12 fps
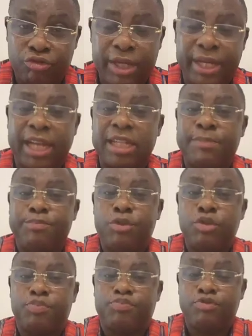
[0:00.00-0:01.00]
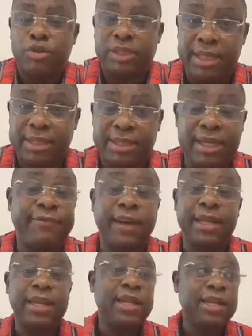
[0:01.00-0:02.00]
He has built projects. In
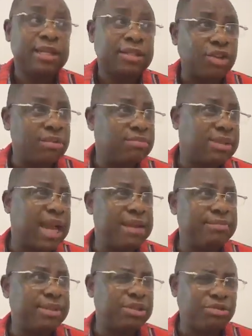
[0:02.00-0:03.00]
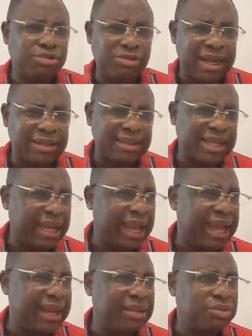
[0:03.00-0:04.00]
fact, sometimes in
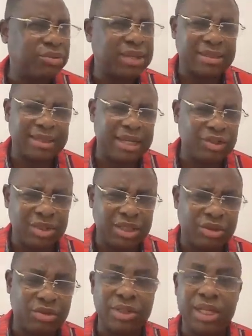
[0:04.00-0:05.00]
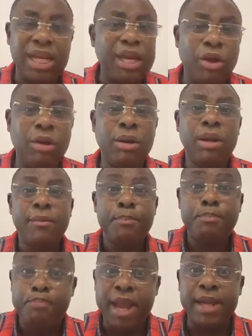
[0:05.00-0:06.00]
2022, Elon
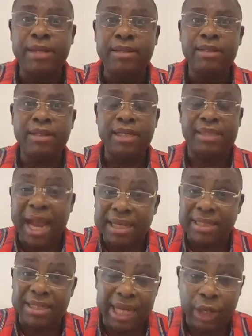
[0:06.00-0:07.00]
paid the taxes.